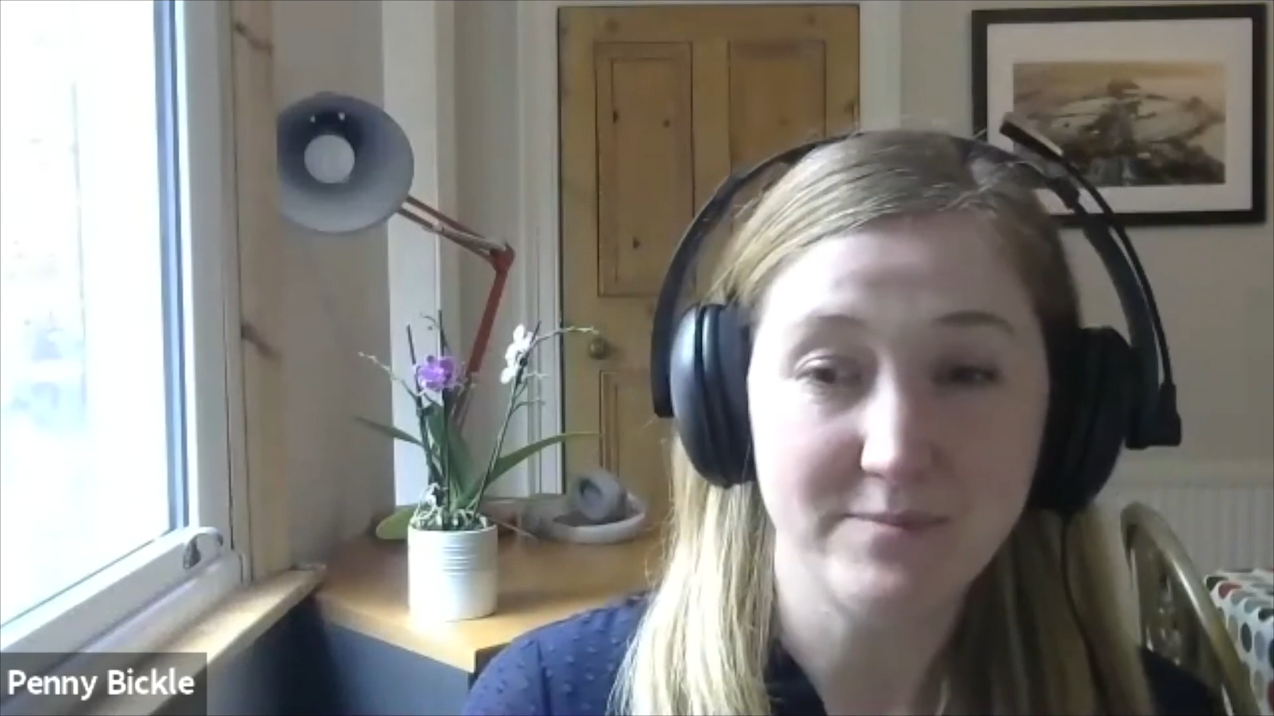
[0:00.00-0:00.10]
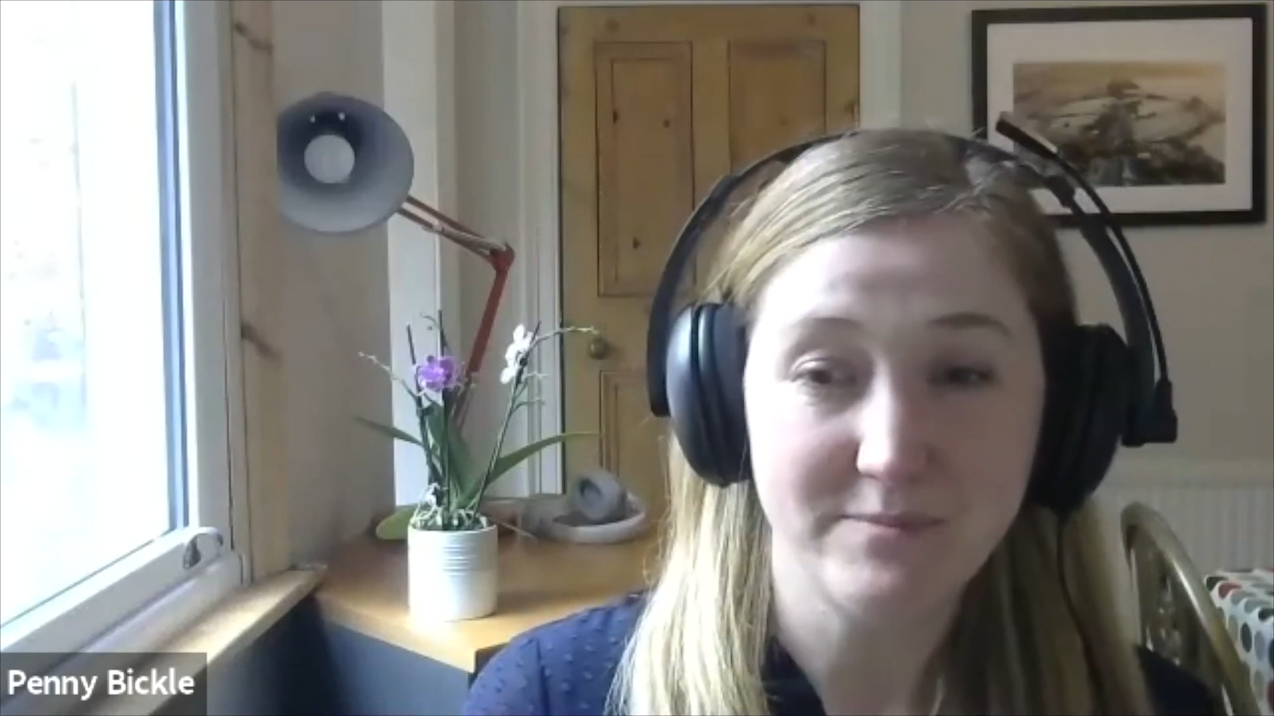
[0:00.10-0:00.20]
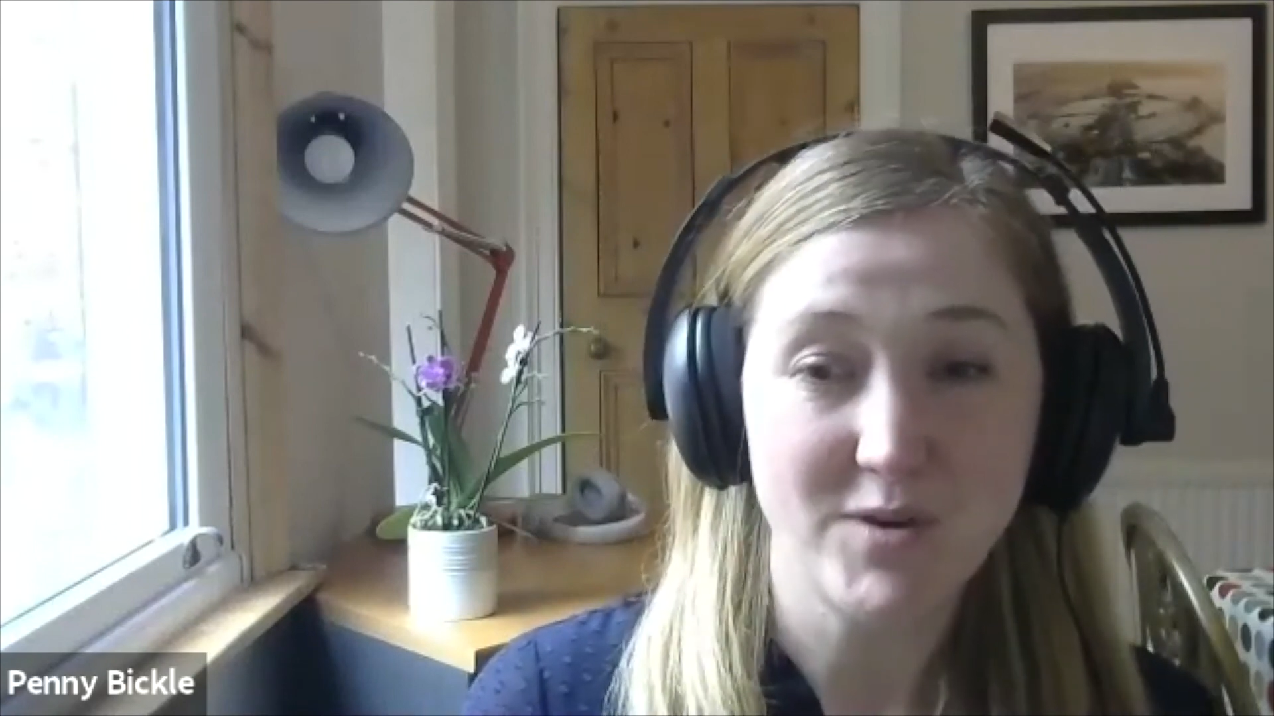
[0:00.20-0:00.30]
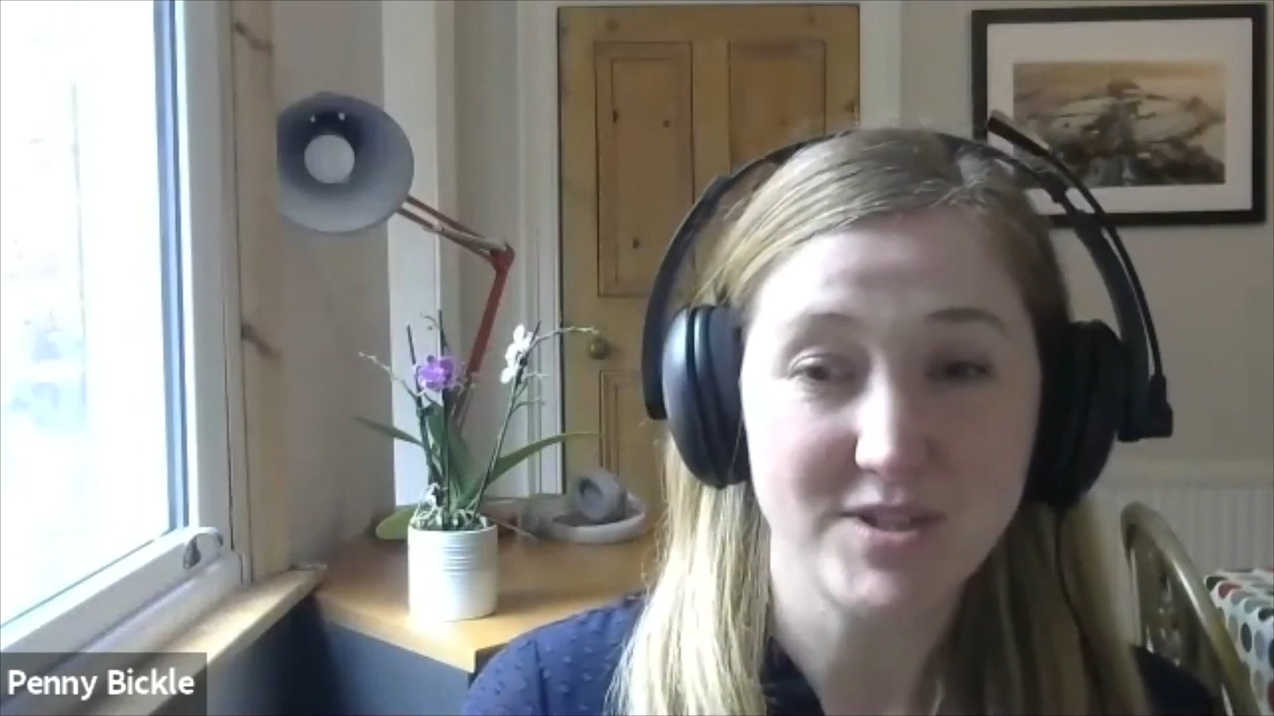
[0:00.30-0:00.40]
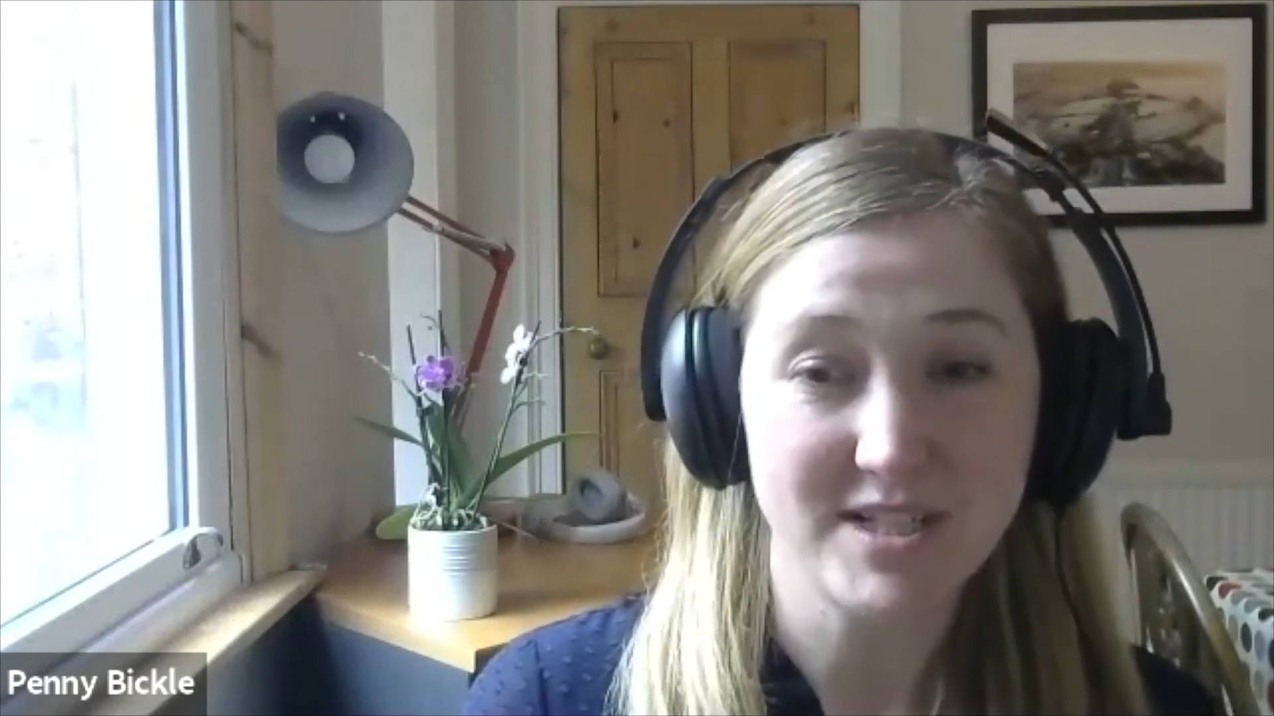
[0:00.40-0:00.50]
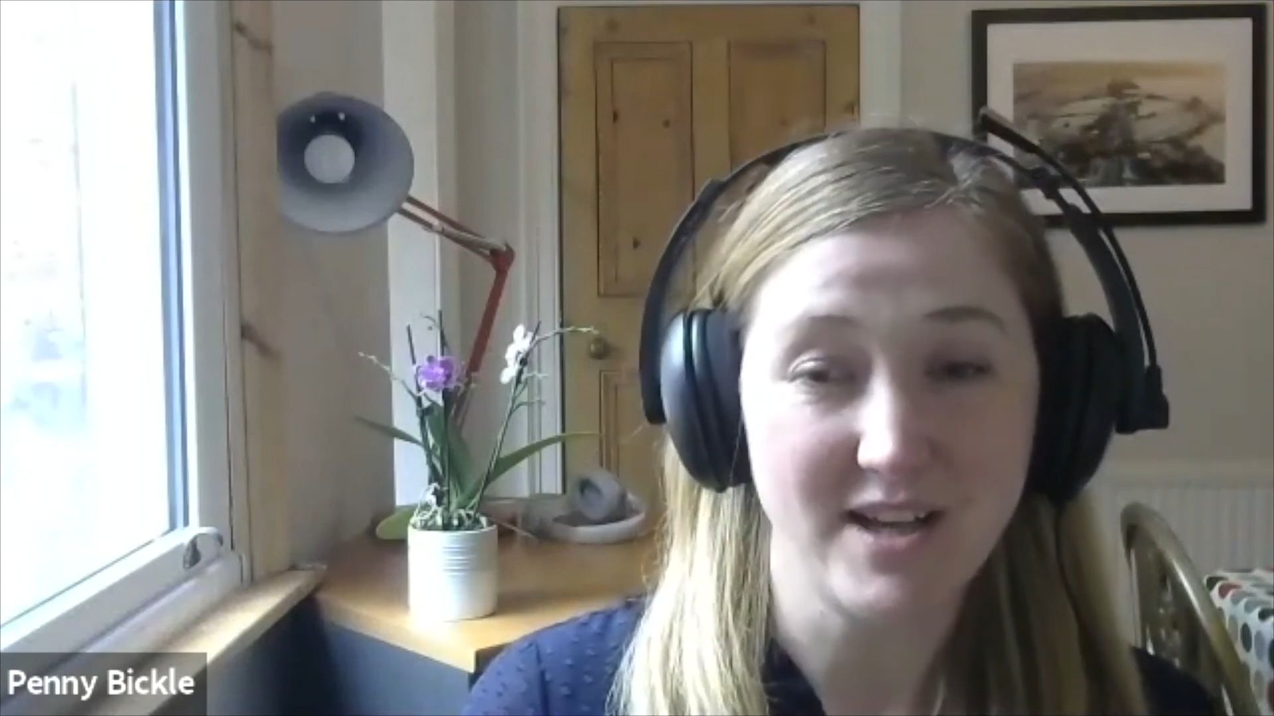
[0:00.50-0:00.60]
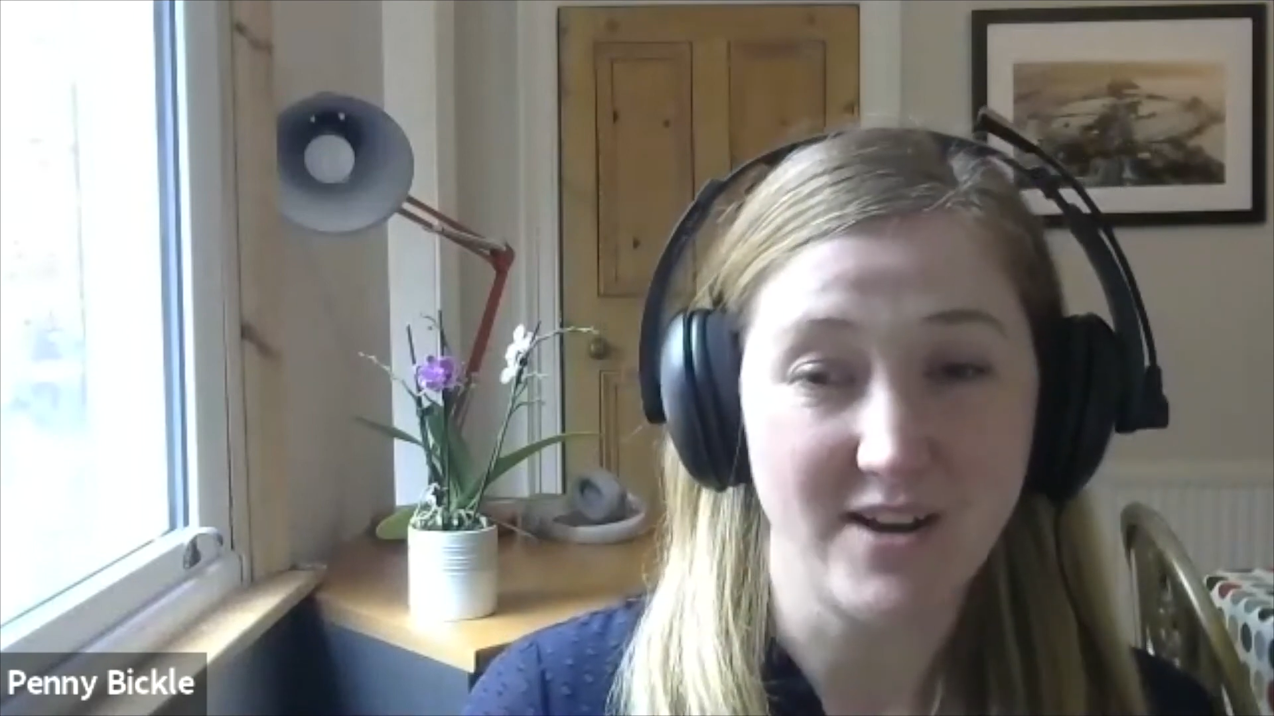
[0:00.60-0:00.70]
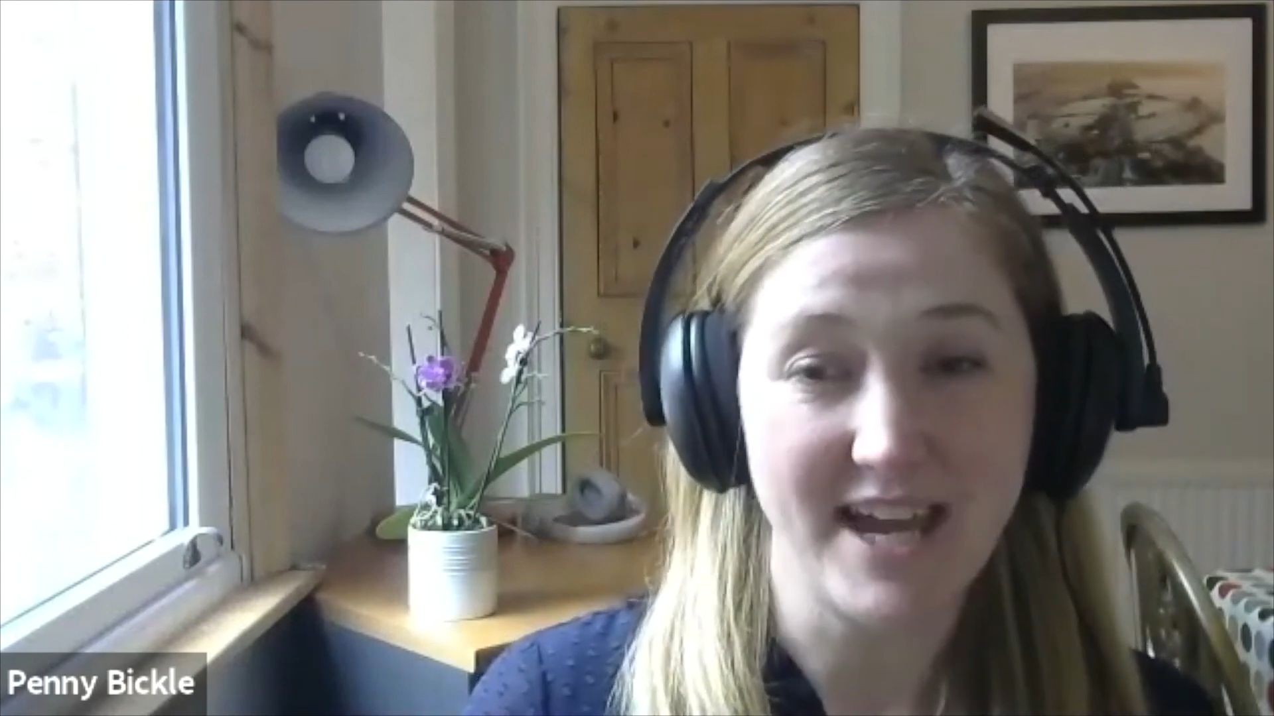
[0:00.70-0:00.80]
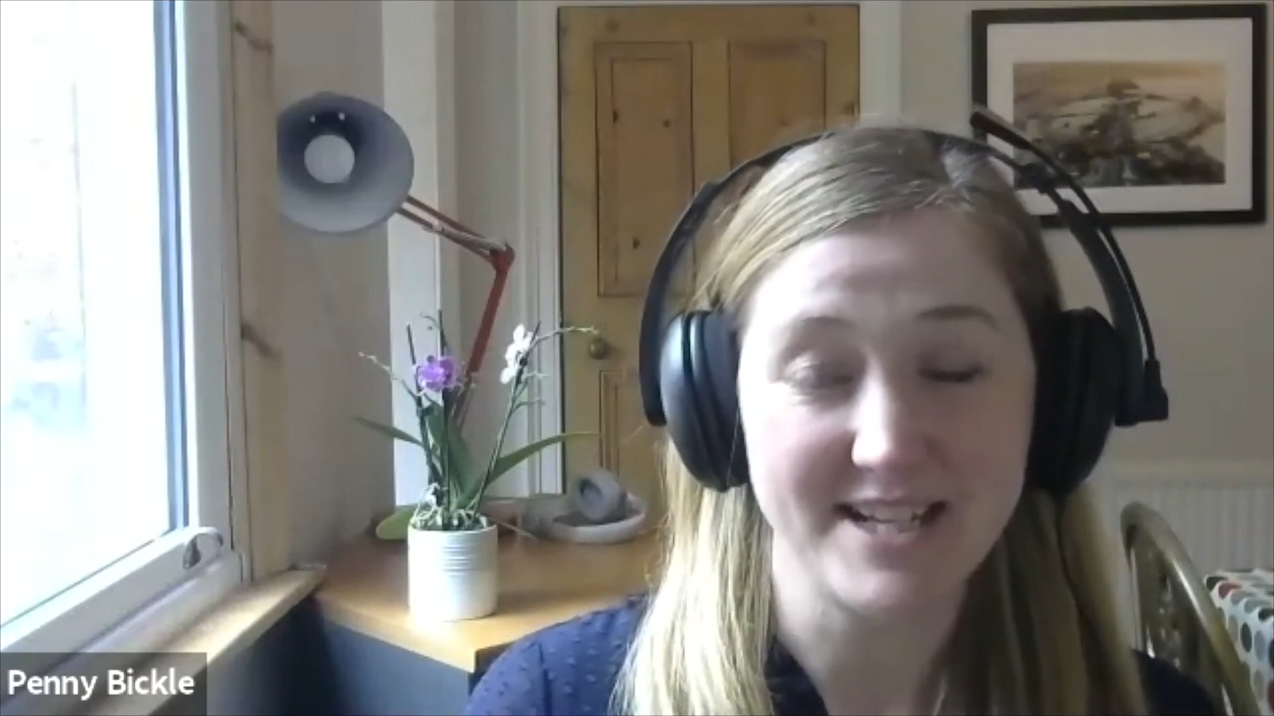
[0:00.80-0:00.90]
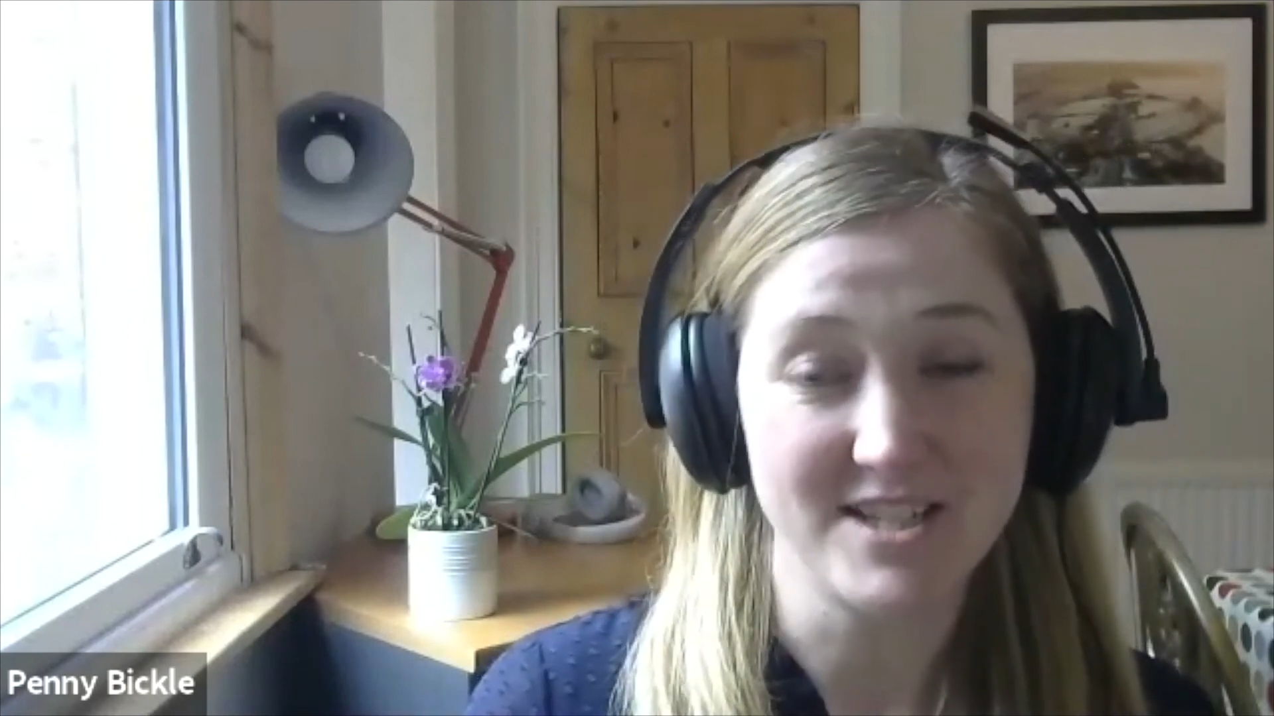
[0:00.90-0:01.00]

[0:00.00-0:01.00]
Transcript: mostly, I guess,